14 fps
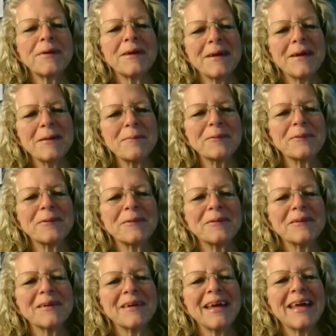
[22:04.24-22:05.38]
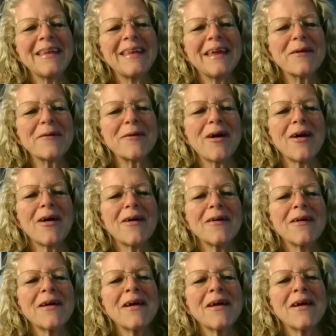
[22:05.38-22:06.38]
people. And they are all,